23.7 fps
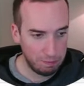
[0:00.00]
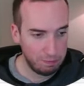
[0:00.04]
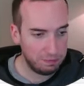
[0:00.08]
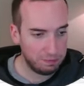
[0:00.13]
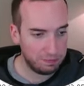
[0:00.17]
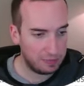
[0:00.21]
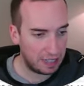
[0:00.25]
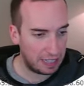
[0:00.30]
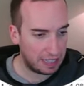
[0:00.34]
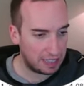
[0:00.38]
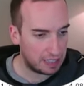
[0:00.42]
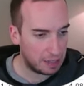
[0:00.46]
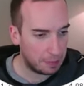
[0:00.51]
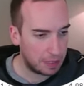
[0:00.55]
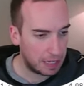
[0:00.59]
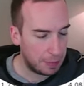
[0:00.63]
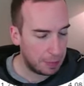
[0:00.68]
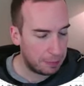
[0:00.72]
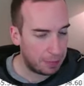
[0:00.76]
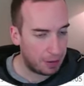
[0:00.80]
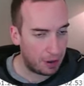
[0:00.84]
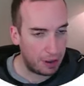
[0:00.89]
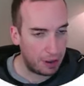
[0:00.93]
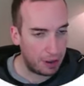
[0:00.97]
that's something to
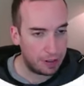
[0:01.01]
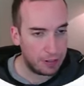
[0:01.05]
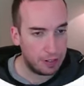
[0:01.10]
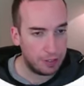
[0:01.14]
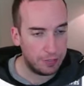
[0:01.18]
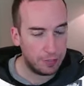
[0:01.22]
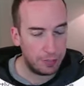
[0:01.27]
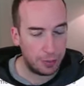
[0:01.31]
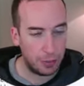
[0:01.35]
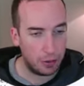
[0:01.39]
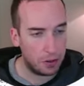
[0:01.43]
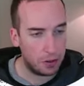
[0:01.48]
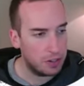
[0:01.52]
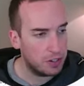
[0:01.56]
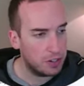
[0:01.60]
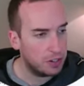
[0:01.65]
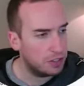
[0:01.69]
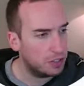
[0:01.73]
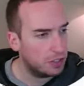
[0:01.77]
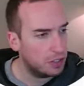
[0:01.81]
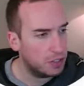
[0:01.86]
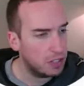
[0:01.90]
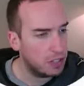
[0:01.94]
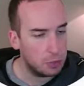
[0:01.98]
keep your eye on if you are
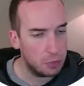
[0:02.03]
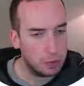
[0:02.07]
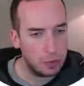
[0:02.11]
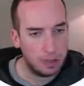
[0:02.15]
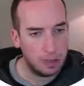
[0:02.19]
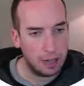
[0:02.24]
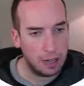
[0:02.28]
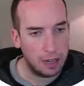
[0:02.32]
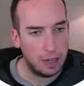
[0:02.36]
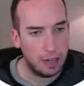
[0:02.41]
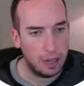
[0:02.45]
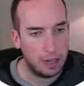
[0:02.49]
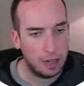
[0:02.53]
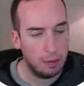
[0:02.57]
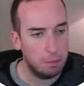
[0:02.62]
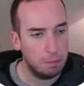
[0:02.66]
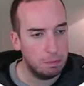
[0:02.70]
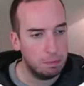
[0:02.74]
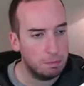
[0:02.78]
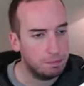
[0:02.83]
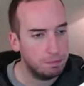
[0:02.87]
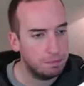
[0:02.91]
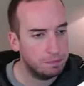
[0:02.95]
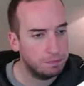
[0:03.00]
interested in this one.
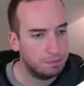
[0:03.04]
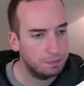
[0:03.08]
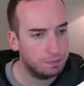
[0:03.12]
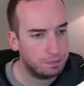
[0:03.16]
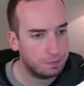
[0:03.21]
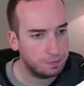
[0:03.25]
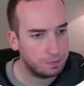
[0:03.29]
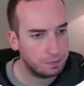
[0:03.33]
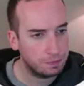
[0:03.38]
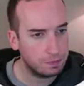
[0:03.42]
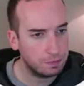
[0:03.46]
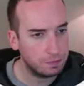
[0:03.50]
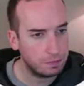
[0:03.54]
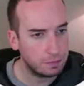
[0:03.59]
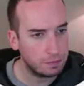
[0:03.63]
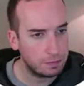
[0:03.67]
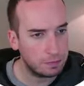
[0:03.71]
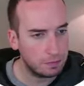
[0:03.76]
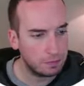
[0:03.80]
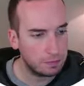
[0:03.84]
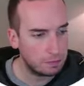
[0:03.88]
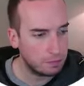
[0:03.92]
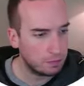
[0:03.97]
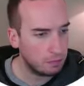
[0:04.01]
Um,
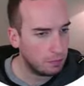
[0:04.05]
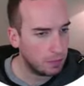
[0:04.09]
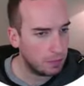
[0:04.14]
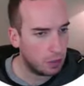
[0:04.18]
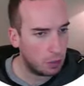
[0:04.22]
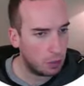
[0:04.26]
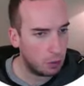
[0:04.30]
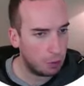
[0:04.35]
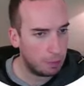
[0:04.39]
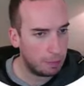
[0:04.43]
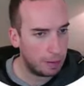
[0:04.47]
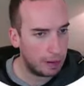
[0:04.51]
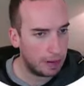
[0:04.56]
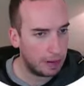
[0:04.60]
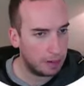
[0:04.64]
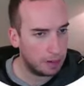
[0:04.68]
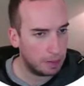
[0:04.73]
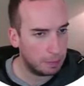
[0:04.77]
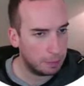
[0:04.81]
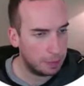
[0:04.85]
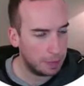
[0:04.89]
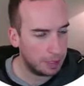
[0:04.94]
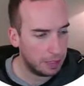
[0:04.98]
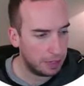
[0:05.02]
going back
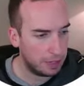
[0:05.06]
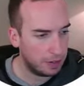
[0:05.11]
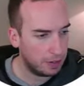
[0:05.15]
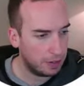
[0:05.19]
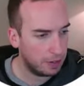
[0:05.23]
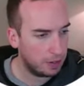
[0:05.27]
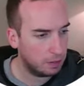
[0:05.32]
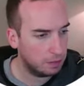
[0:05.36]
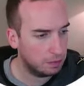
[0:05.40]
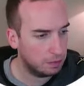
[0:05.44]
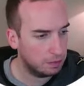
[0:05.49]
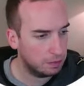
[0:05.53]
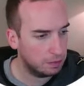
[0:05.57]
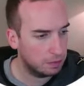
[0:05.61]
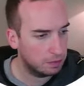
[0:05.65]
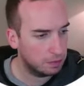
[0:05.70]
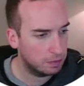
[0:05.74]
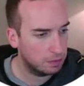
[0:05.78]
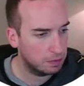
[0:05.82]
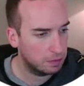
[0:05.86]
up here.